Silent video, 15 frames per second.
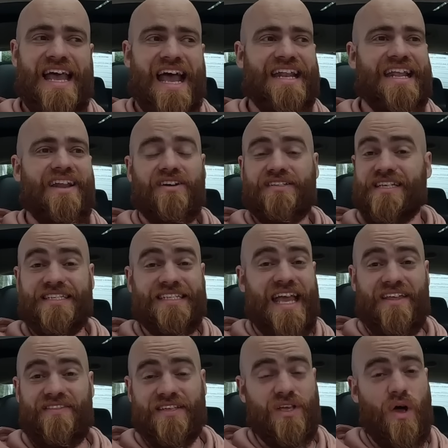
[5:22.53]
and then I just
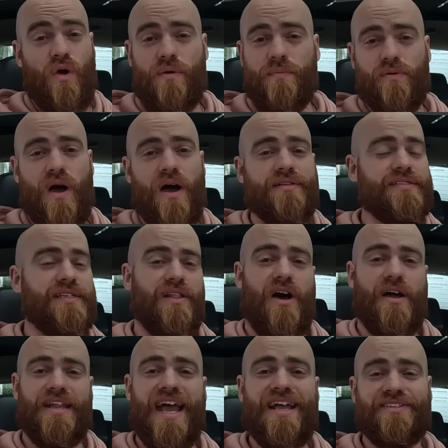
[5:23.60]
get this horrible
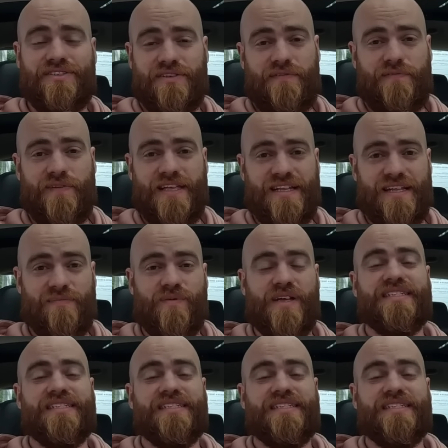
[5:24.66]
underlying anxious feeling,